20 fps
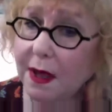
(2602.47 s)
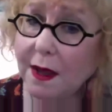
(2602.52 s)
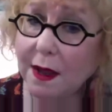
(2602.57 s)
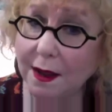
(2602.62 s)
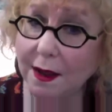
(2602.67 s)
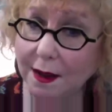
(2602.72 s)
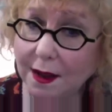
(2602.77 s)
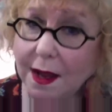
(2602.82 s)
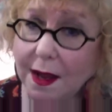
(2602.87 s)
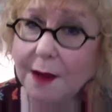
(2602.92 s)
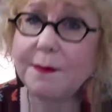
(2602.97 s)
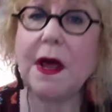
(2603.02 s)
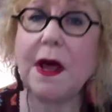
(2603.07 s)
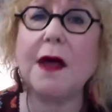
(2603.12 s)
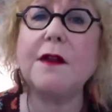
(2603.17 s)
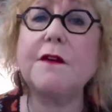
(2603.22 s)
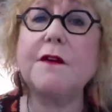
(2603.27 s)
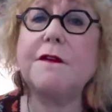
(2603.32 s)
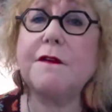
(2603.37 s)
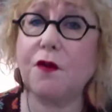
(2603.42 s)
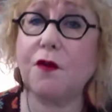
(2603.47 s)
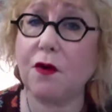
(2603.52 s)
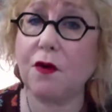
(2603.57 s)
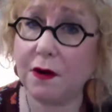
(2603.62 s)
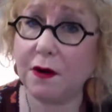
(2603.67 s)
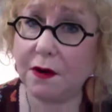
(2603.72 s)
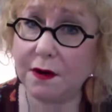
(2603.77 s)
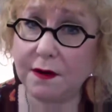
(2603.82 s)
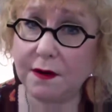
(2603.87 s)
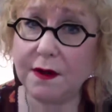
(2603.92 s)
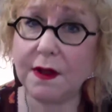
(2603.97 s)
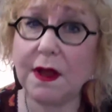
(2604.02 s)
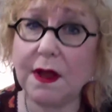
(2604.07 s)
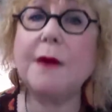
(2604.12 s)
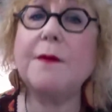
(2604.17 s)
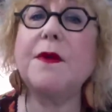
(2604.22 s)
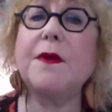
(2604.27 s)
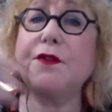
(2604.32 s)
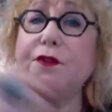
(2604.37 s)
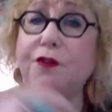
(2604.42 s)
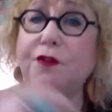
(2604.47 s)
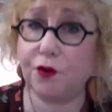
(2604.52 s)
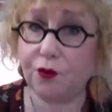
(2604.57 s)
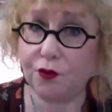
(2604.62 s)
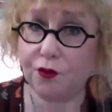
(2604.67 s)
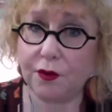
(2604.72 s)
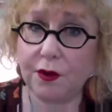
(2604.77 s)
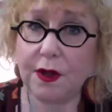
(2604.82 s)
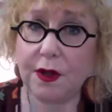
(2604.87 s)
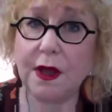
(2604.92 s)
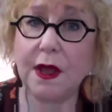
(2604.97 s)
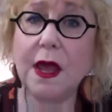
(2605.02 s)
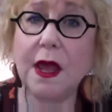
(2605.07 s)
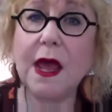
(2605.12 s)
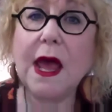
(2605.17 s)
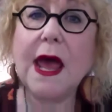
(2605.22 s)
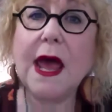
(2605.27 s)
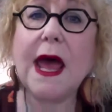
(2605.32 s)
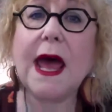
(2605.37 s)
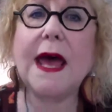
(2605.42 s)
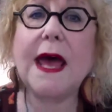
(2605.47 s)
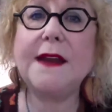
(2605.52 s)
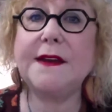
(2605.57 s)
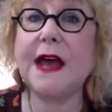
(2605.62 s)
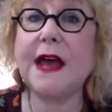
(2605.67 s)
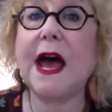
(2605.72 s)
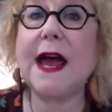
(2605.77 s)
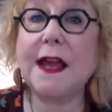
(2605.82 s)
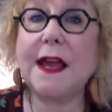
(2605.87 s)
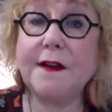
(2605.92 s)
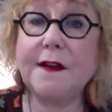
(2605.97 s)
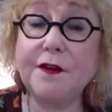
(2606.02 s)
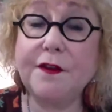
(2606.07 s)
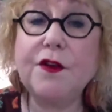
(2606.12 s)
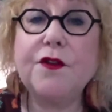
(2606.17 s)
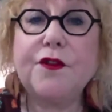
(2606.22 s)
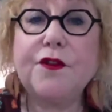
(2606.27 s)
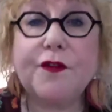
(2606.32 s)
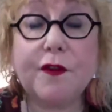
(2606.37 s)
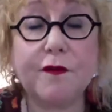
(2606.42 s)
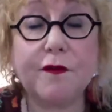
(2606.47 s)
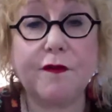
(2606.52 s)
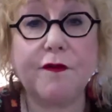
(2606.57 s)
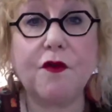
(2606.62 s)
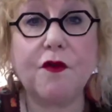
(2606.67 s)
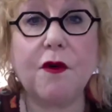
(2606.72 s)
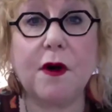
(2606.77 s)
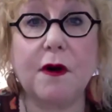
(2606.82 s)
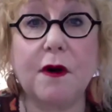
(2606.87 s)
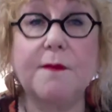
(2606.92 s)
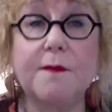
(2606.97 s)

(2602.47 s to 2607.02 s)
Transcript: But I'm not a 4. I'm a 2. And I have used the 4,